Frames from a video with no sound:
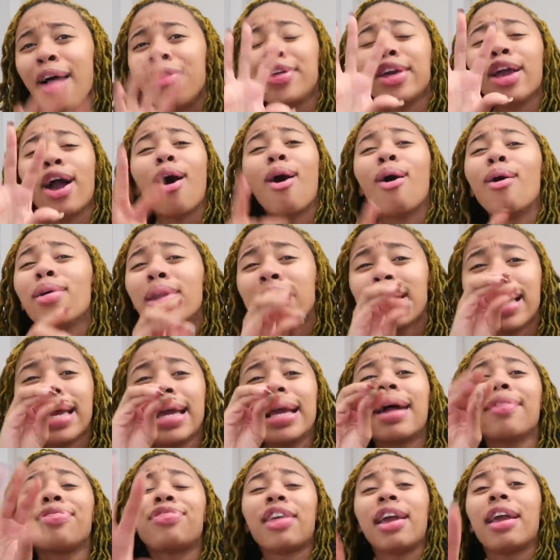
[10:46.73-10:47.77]
the
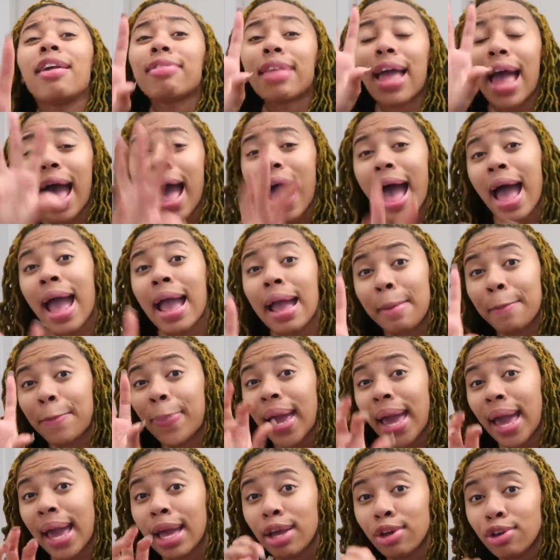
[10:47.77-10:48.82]
only thing that I'm
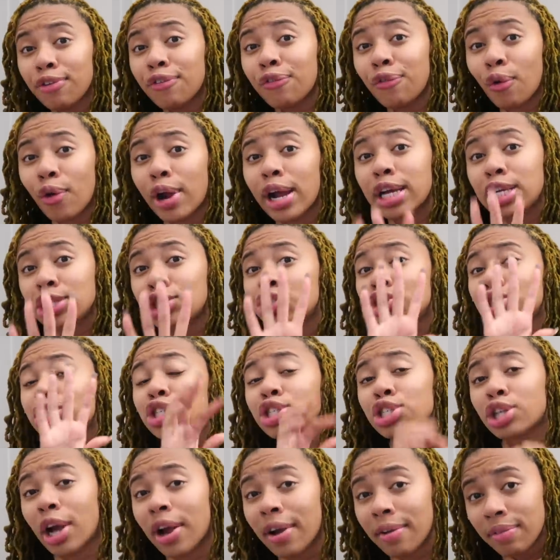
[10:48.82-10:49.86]
paying you for is your
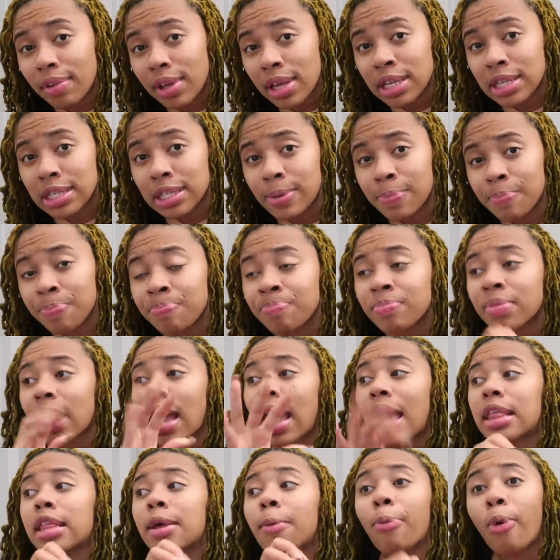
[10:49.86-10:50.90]
service
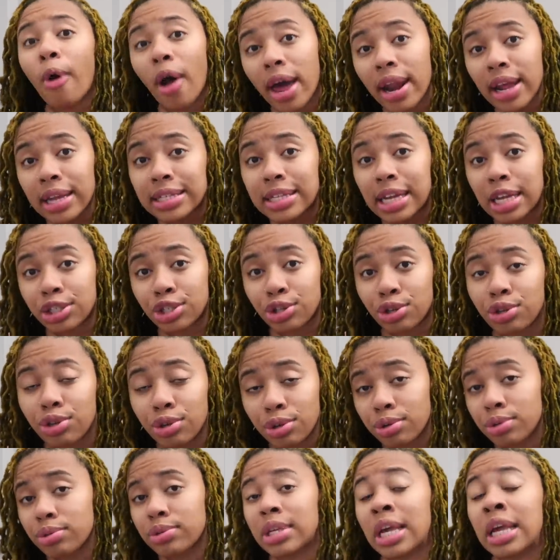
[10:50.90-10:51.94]
and the products that you
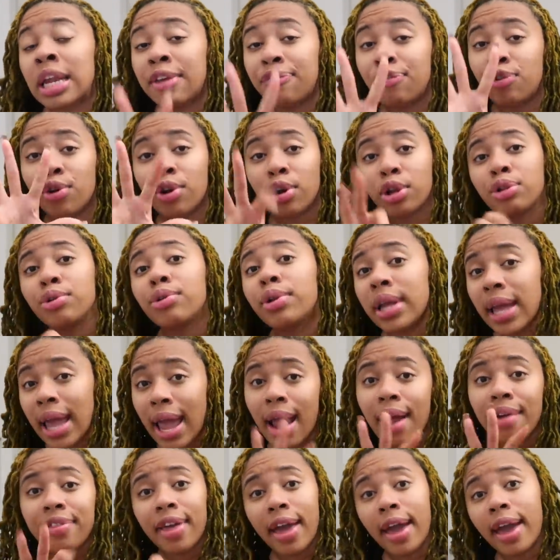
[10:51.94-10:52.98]
use. And if you're including
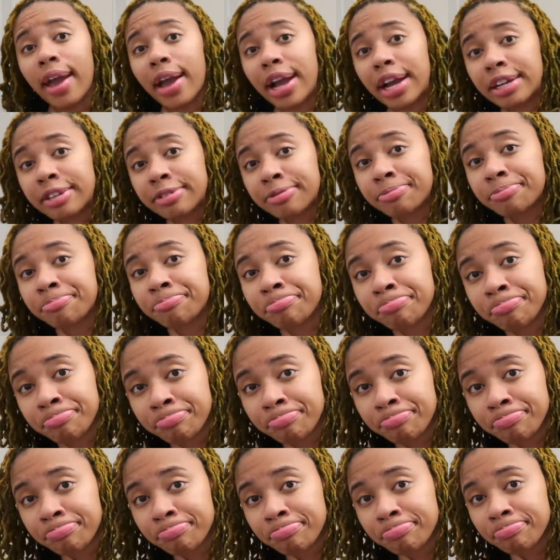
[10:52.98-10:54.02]
hair, the hair.
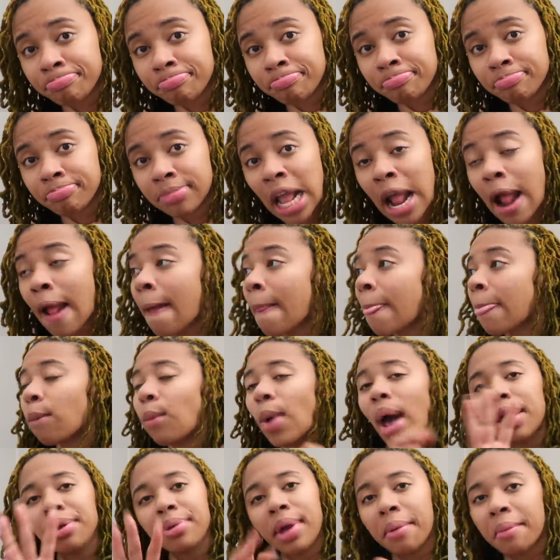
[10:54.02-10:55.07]

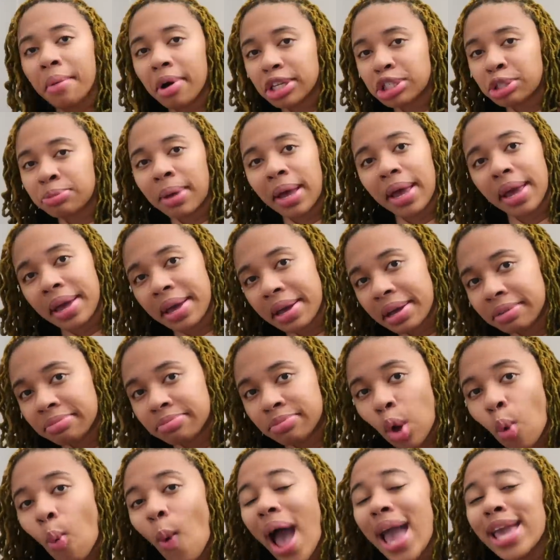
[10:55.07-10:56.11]
Why you ain't washing my head?
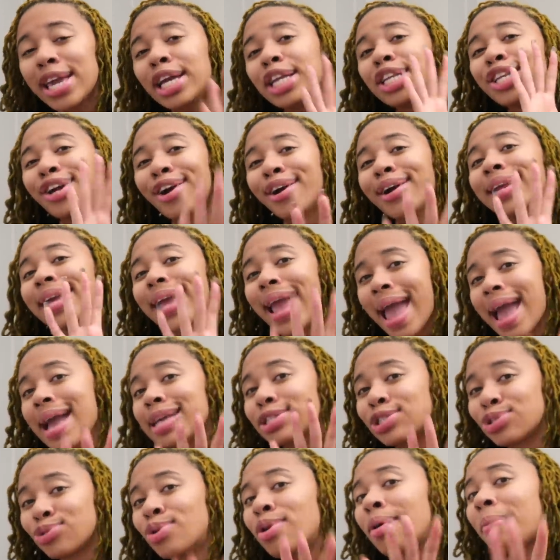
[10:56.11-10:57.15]
Why your dirty
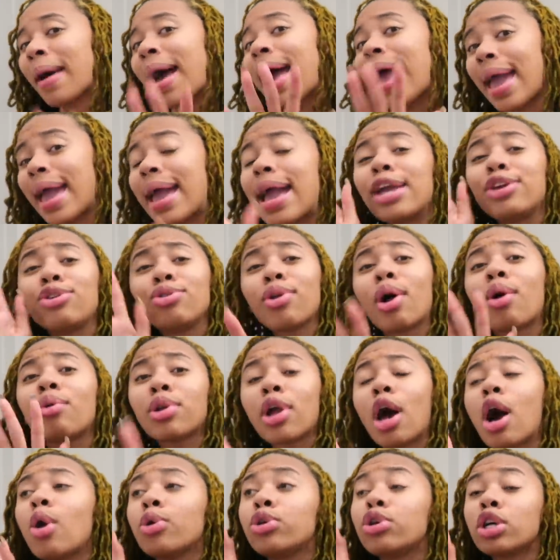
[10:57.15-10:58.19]
ass doing my head? You don't
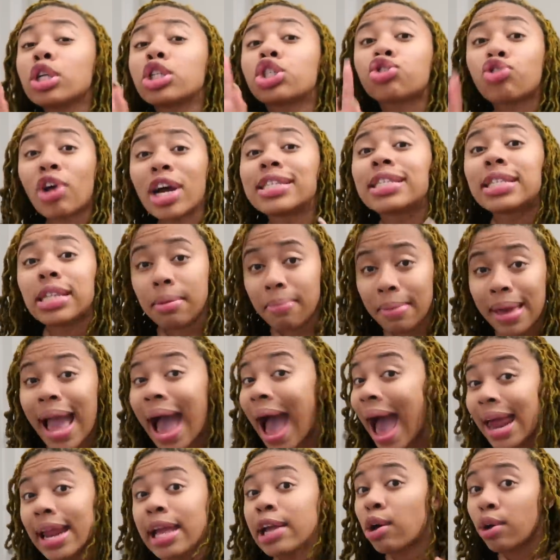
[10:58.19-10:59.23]
know. You're trusting me.
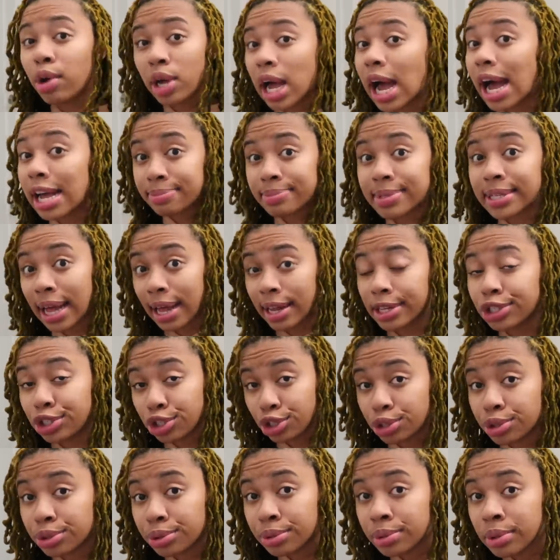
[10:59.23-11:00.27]
I didn't go to cosmetology
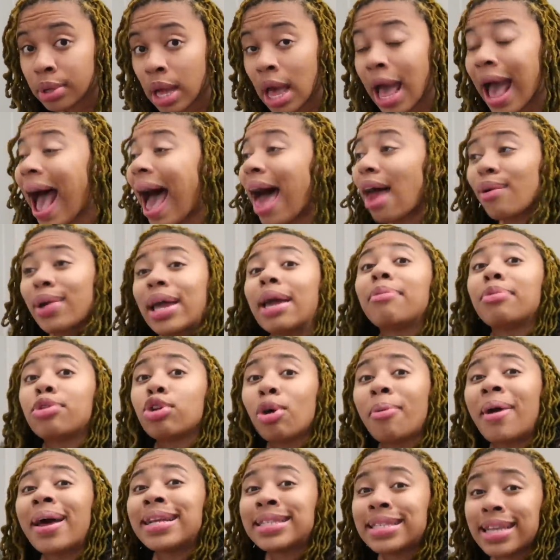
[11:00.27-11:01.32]
school. I don't care what
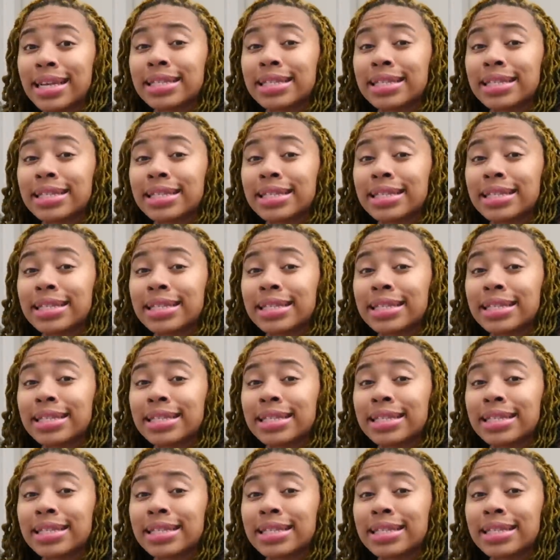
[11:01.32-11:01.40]
nobody